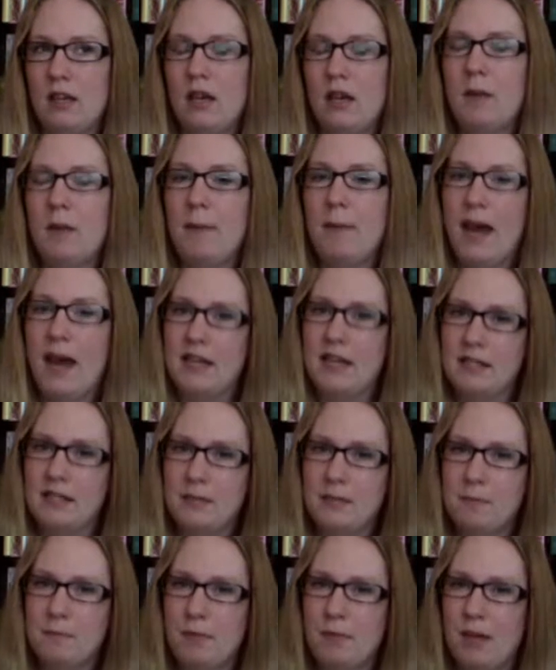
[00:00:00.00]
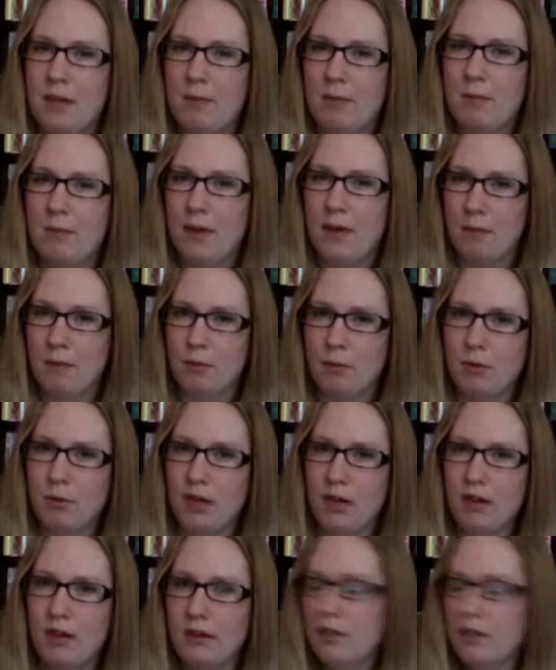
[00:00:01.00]
Patton's Baby Bamboo
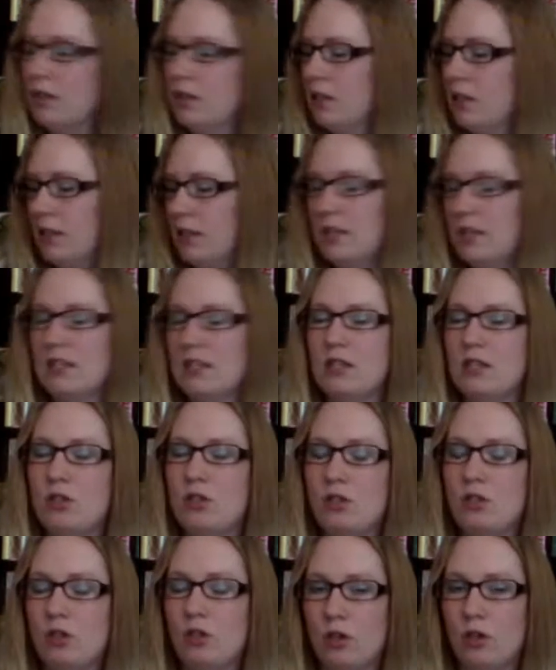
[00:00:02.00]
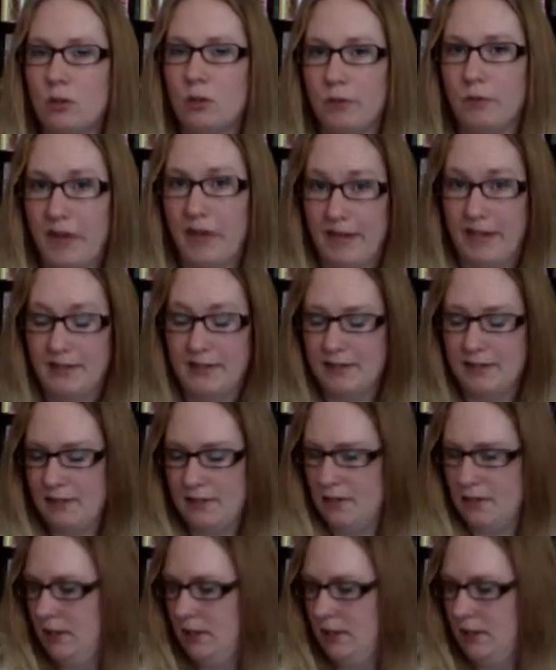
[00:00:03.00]
yarn. It is so nice.